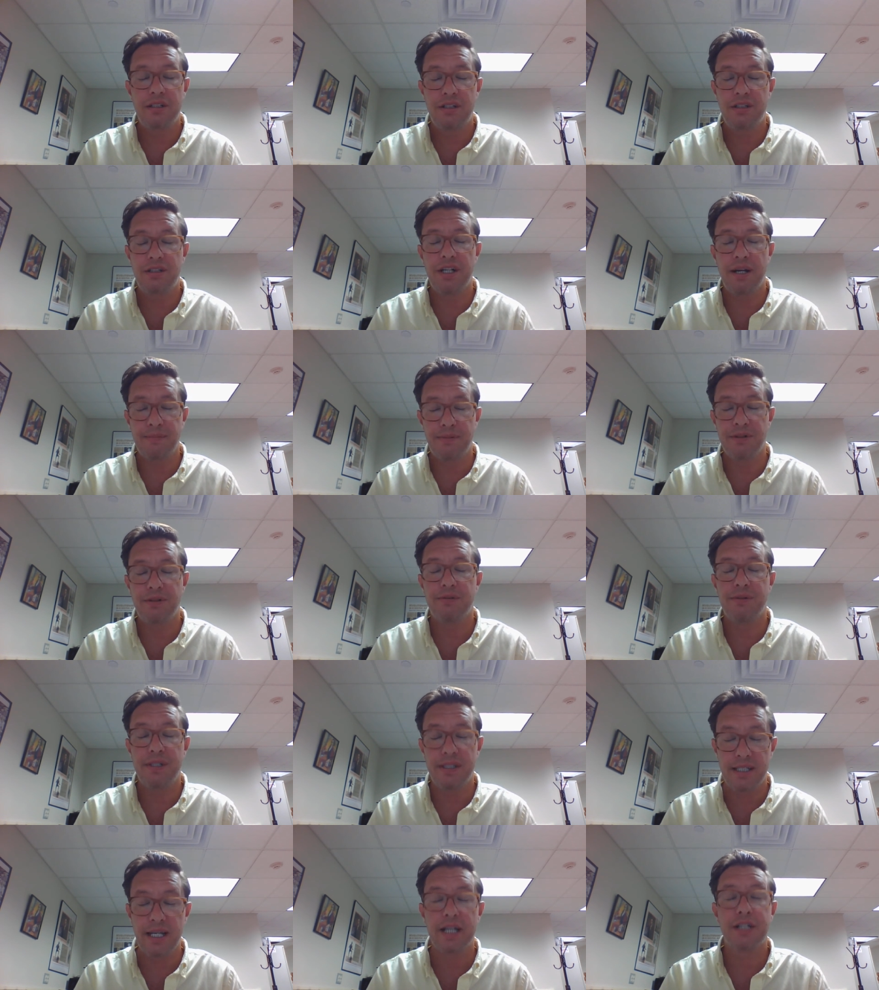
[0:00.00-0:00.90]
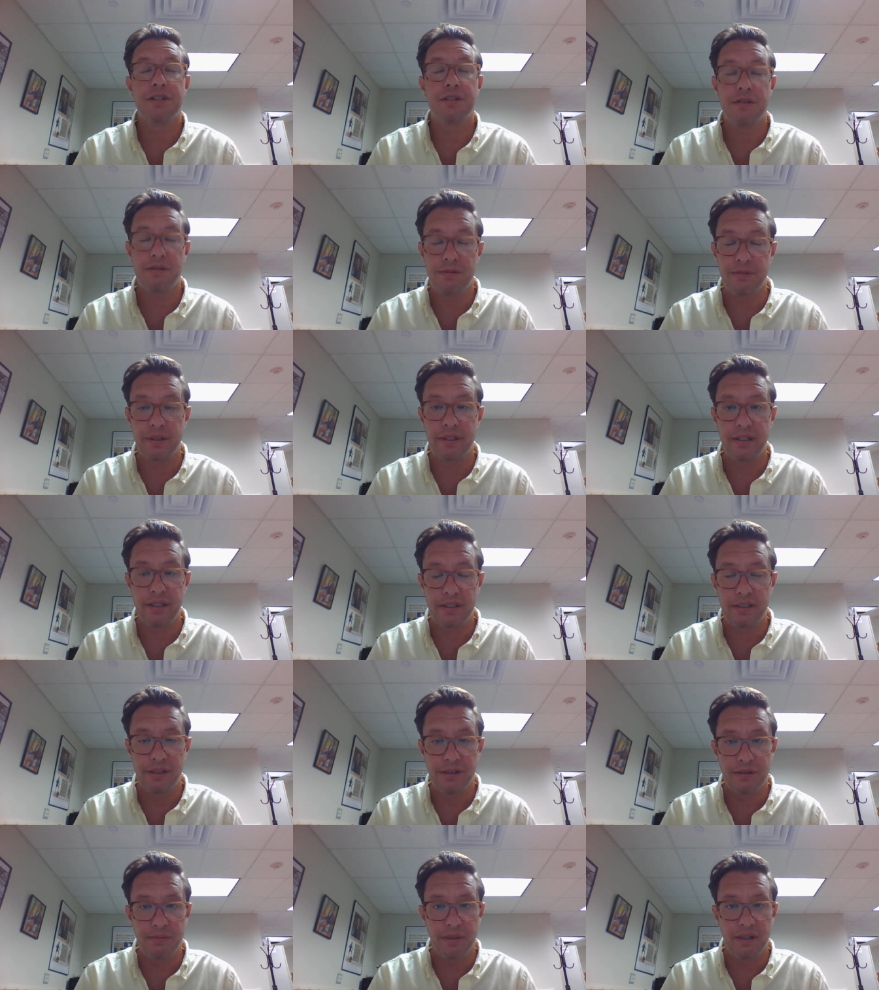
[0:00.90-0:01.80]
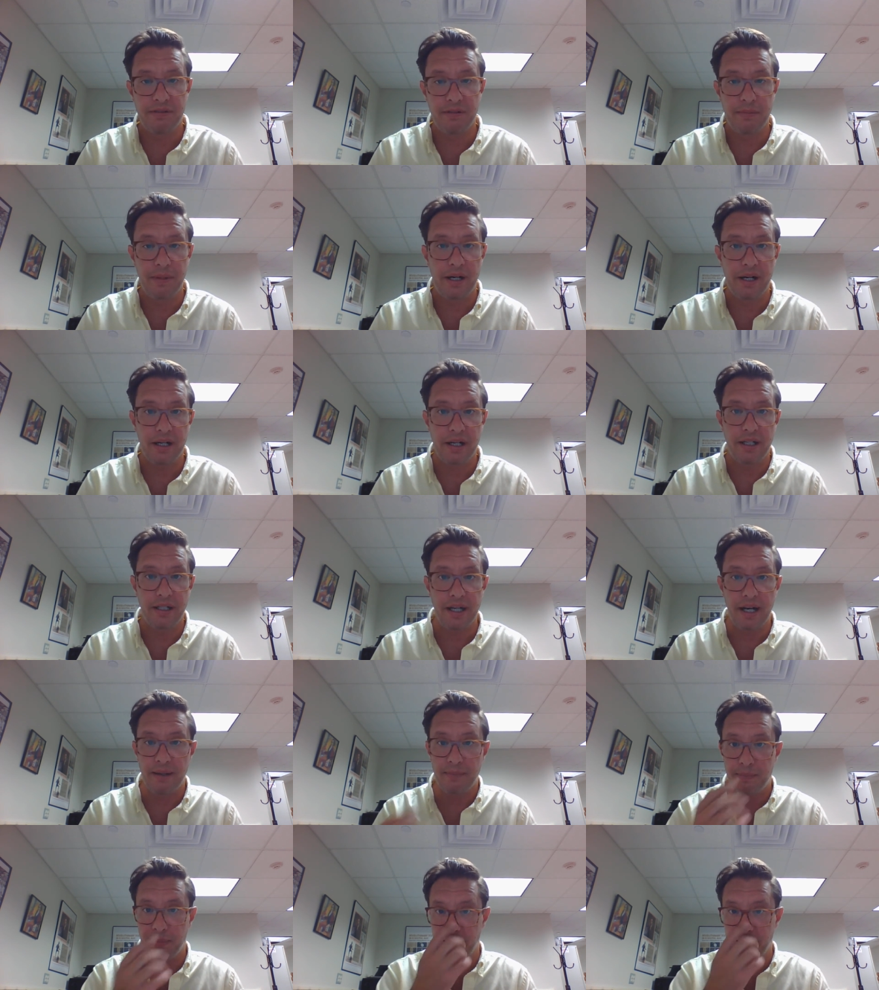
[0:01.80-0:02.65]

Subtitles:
Chapter 3, Section 3, of American Yop.